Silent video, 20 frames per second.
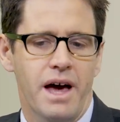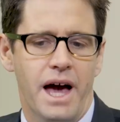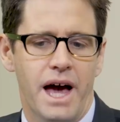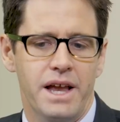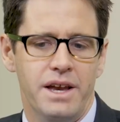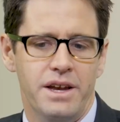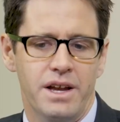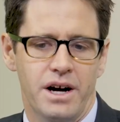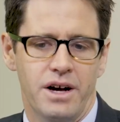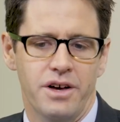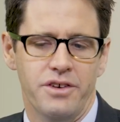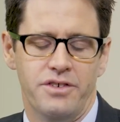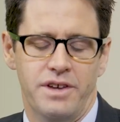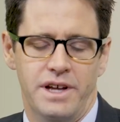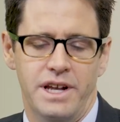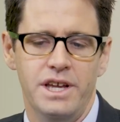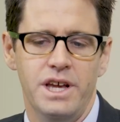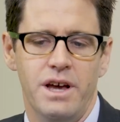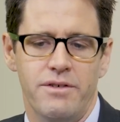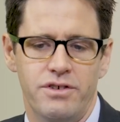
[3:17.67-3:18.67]
And now
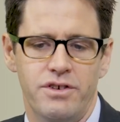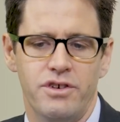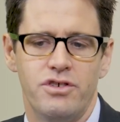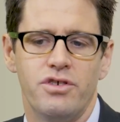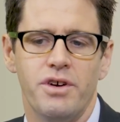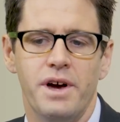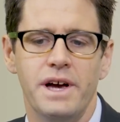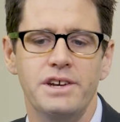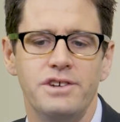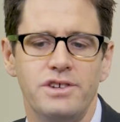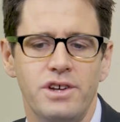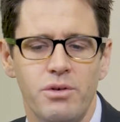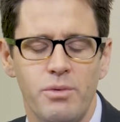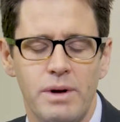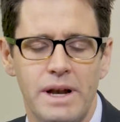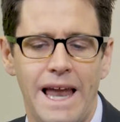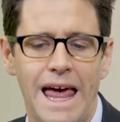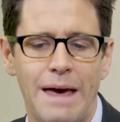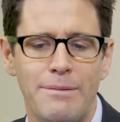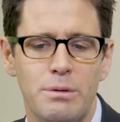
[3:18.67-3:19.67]
suddenly you have a situation where
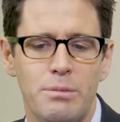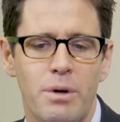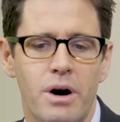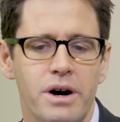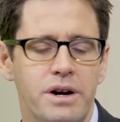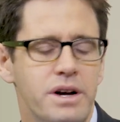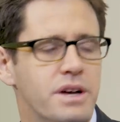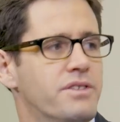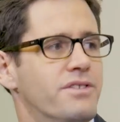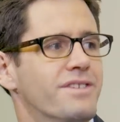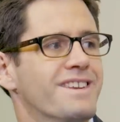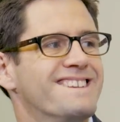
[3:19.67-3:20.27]
labor markets